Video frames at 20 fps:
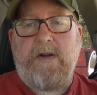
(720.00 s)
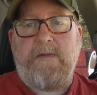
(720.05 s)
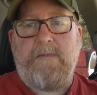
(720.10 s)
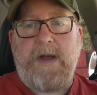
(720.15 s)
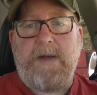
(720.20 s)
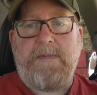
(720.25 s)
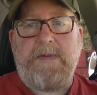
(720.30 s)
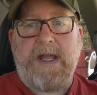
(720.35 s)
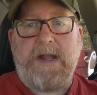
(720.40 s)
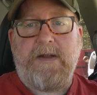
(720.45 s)
of
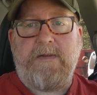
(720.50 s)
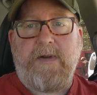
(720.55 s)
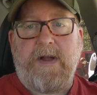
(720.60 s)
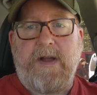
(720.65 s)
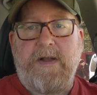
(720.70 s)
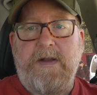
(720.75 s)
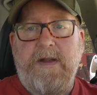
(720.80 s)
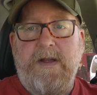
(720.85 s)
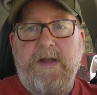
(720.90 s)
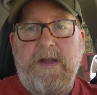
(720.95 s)
my
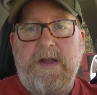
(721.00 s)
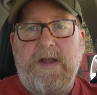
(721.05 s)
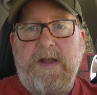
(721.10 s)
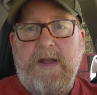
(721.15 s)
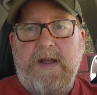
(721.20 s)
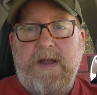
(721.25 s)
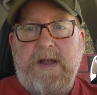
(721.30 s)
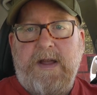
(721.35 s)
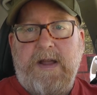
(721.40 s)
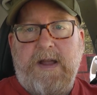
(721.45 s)
Patreon,
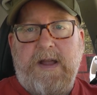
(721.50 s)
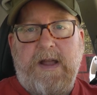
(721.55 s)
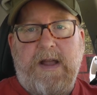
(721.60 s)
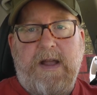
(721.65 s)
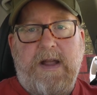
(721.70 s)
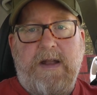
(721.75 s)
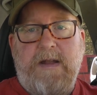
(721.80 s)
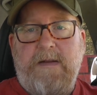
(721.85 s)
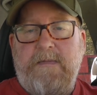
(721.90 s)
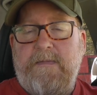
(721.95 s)

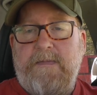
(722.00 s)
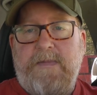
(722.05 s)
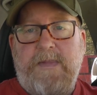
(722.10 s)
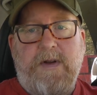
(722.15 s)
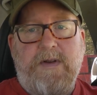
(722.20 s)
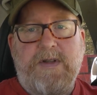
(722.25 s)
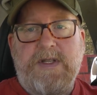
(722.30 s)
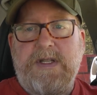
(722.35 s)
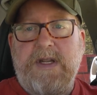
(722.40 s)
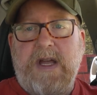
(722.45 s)
and
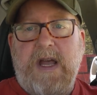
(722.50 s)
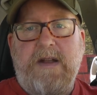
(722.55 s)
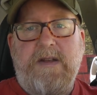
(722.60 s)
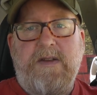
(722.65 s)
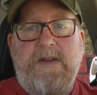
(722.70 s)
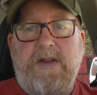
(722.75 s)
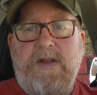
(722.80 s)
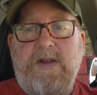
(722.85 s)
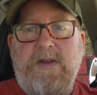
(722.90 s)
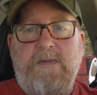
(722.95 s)
there's
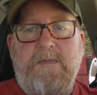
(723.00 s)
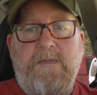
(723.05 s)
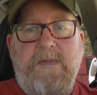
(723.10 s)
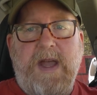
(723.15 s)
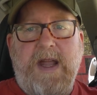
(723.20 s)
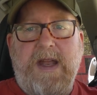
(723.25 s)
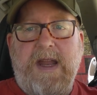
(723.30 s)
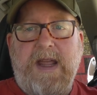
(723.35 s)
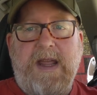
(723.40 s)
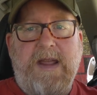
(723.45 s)
not too
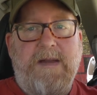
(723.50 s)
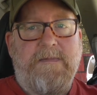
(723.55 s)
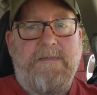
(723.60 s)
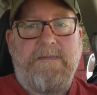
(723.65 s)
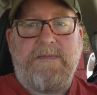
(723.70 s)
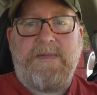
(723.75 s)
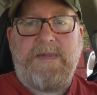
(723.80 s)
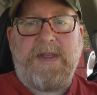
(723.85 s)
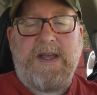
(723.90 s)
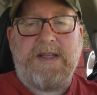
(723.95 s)
many
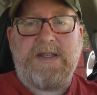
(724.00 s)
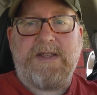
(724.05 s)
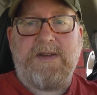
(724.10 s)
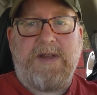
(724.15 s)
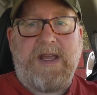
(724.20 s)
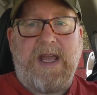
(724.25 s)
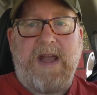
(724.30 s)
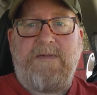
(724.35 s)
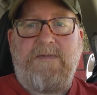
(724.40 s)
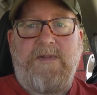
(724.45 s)
things you
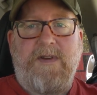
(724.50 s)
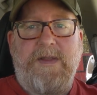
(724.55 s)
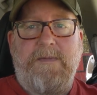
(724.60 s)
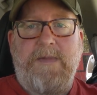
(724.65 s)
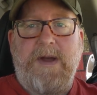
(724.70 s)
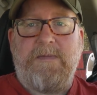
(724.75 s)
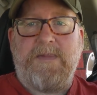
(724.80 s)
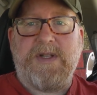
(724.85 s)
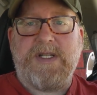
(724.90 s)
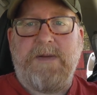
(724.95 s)
get for the
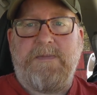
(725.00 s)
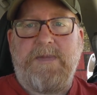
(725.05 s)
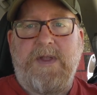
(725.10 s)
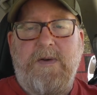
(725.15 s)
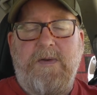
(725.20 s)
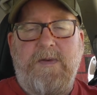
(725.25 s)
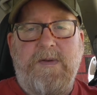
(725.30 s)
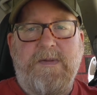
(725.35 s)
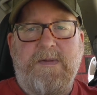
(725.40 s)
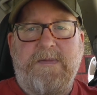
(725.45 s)
membership,
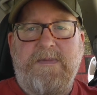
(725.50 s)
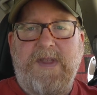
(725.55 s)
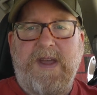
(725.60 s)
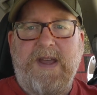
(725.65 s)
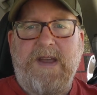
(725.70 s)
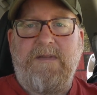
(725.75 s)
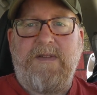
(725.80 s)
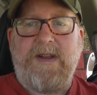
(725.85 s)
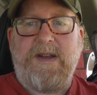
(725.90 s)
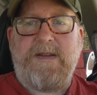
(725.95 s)
though.
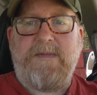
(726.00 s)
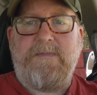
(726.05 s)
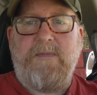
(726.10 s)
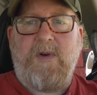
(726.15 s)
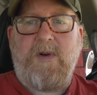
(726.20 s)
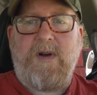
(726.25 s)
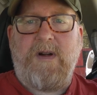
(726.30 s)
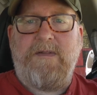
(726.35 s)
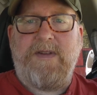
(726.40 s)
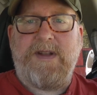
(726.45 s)
Think of it
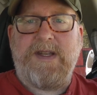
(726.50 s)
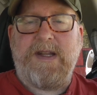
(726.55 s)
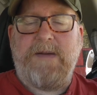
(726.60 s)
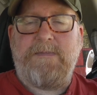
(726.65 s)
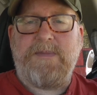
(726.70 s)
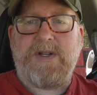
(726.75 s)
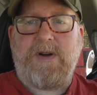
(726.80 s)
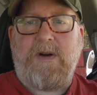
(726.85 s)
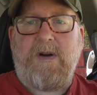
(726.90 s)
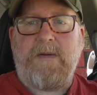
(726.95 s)
more of a
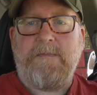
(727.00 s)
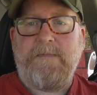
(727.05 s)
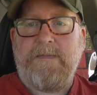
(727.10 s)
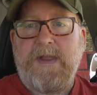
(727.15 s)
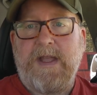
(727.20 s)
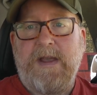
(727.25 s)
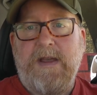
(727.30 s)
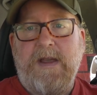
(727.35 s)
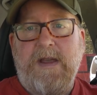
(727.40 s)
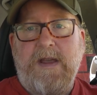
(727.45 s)
tip jar.
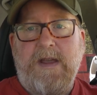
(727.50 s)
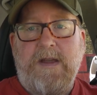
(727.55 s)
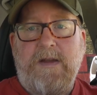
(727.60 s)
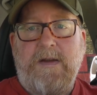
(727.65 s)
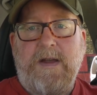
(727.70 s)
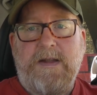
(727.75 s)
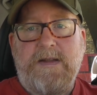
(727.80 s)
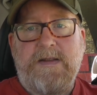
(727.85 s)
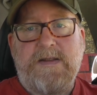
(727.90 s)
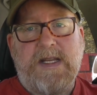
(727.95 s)

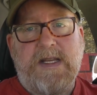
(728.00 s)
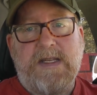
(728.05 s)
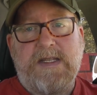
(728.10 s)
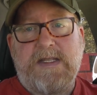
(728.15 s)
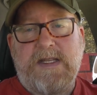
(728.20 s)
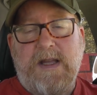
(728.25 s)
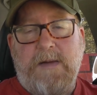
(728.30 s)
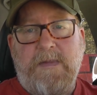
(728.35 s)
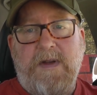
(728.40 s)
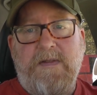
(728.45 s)
You get to see
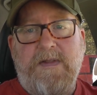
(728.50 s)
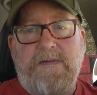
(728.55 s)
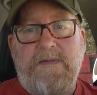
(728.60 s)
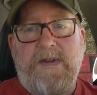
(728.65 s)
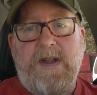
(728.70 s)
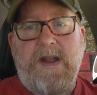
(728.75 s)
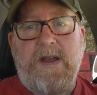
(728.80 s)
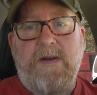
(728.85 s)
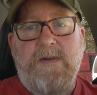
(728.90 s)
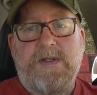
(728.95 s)
some of the
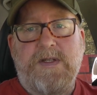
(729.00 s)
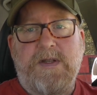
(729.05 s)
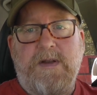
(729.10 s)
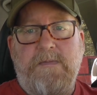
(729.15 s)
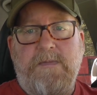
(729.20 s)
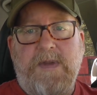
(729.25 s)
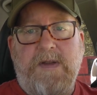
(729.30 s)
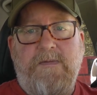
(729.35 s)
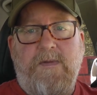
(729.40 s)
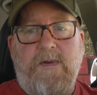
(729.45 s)
videos
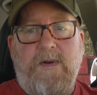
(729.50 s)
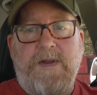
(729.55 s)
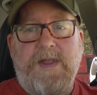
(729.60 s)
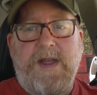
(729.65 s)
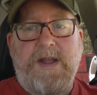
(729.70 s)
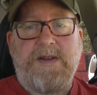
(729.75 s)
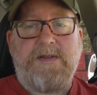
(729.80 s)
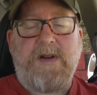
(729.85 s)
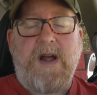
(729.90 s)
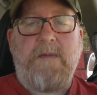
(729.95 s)
before
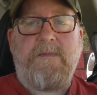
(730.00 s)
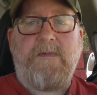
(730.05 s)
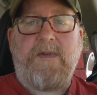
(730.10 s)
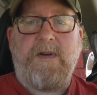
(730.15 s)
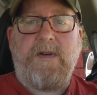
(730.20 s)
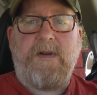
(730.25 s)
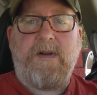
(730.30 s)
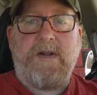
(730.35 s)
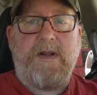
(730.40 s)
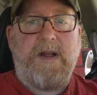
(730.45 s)
they drop
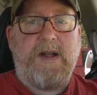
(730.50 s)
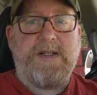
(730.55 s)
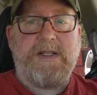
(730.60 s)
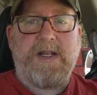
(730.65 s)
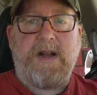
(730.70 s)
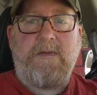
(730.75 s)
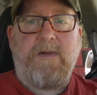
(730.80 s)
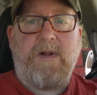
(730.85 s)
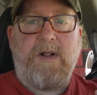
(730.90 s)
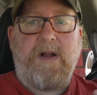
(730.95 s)
for a
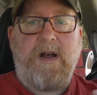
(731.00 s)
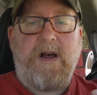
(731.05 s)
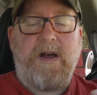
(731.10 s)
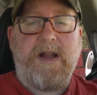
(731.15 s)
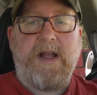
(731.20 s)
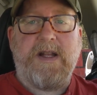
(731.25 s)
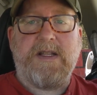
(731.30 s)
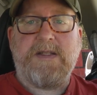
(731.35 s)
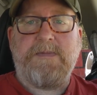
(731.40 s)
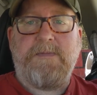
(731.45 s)
general
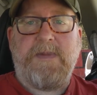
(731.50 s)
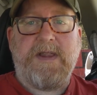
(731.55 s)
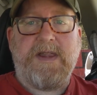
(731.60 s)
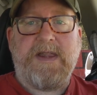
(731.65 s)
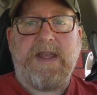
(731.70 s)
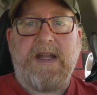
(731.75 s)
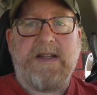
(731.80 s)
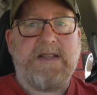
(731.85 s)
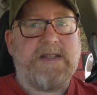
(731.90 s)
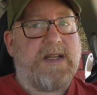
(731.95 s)
audience,
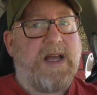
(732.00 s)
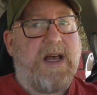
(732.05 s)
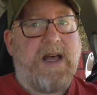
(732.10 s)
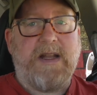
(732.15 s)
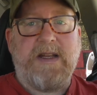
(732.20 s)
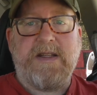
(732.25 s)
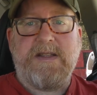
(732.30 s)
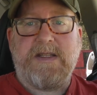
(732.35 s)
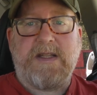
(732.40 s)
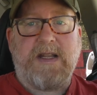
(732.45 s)
but that's
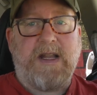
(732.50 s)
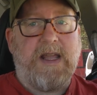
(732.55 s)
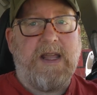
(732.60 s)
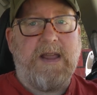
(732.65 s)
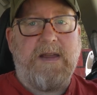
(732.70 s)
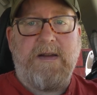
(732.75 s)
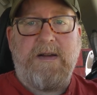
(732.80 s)
honestly